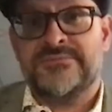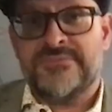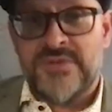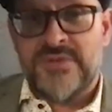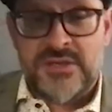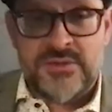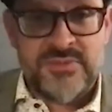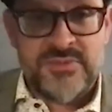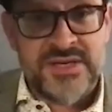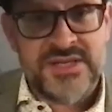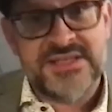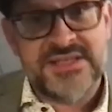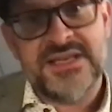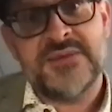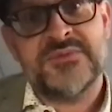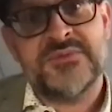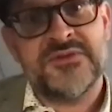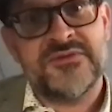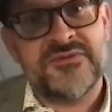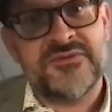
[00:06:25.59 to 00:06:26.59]
you could be
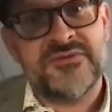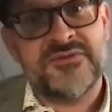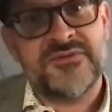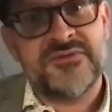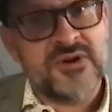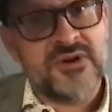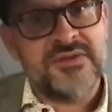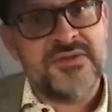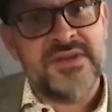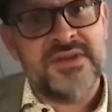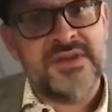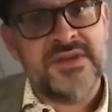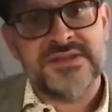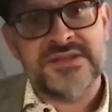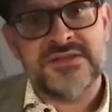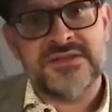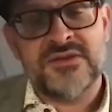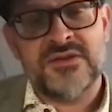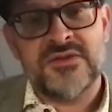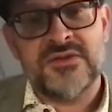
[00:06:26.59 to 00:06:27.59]
accepted for
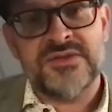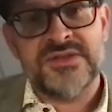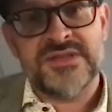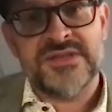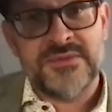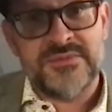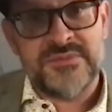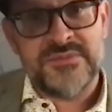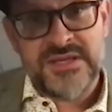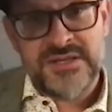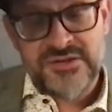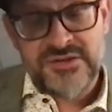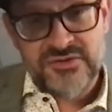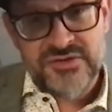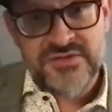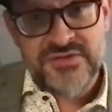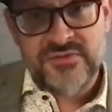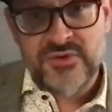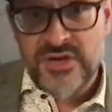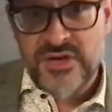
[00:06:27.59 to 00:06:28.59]
$100,000 up
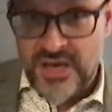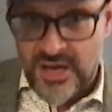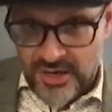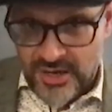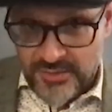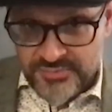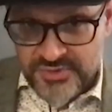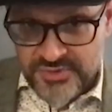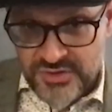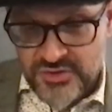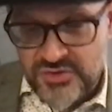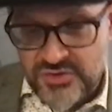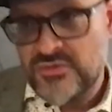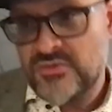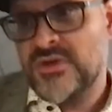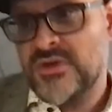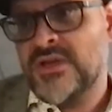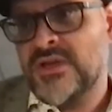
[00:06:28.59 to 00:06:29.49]
interest-free up to.